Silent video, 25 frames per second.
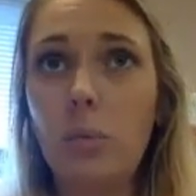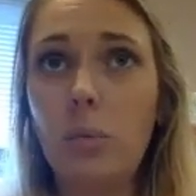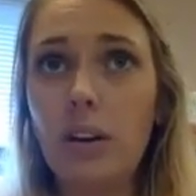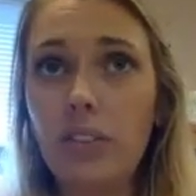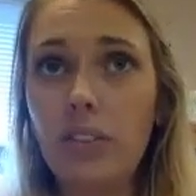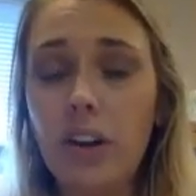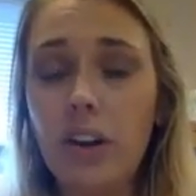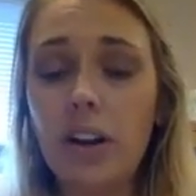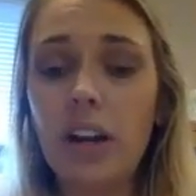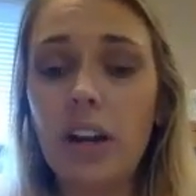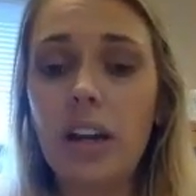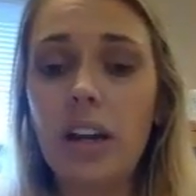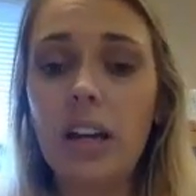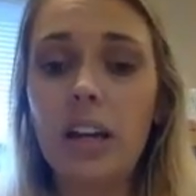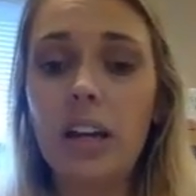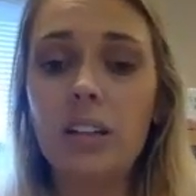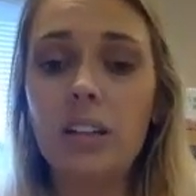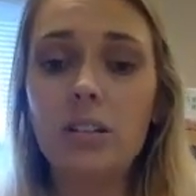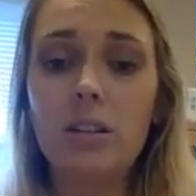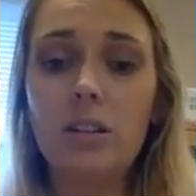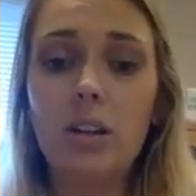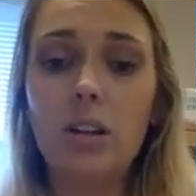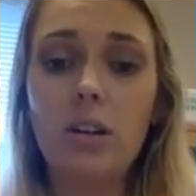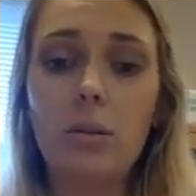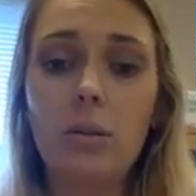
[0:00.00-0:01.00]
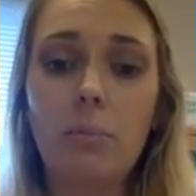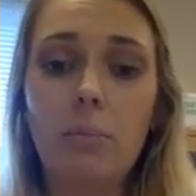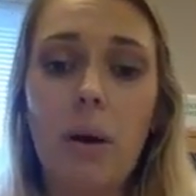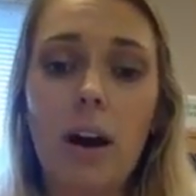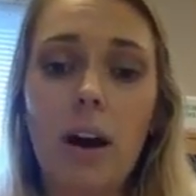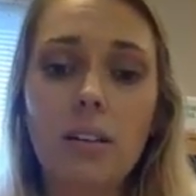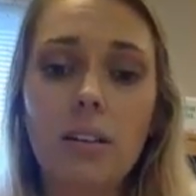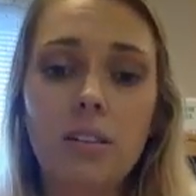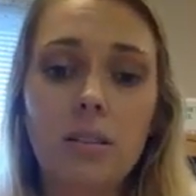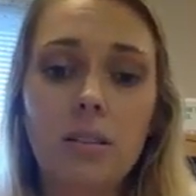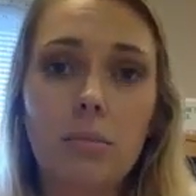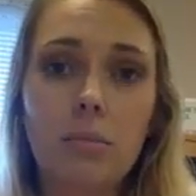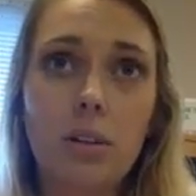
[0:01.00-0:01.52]
what they're getting into,
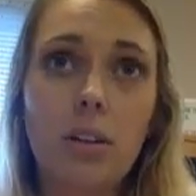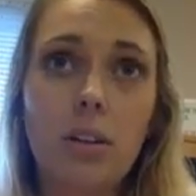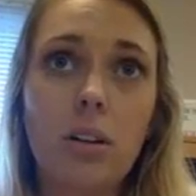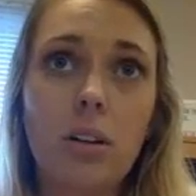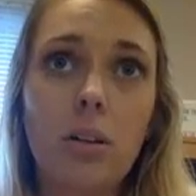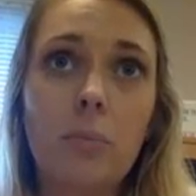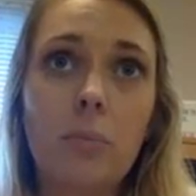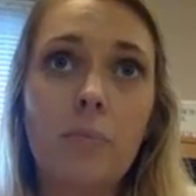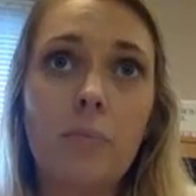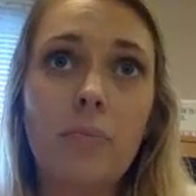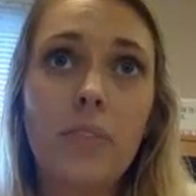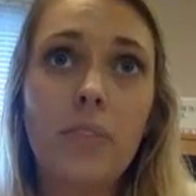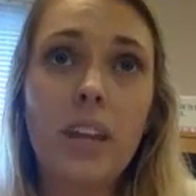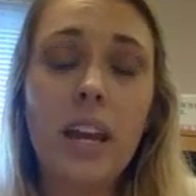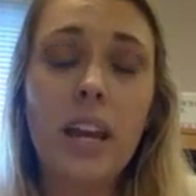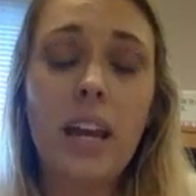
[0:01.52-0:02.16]
possible